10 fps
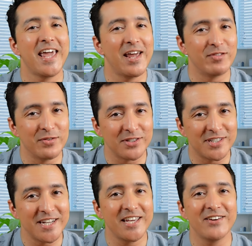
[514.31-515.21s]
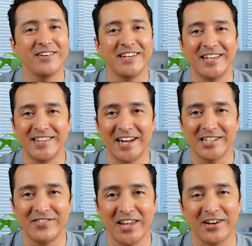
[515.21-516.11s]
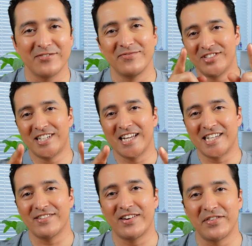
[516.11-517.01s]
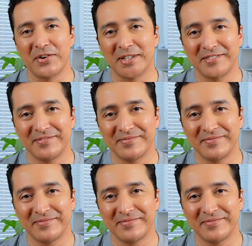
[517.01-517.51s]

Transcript: and we will see you in the next video. Stay safe everyone.